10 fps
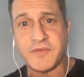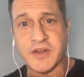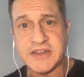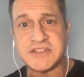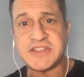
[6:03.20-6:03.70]

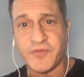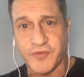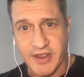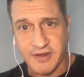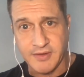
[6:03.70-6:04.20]
very
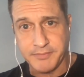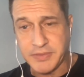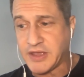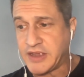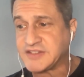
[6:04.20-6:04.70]
different,
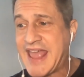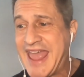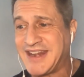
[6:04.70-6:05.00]
because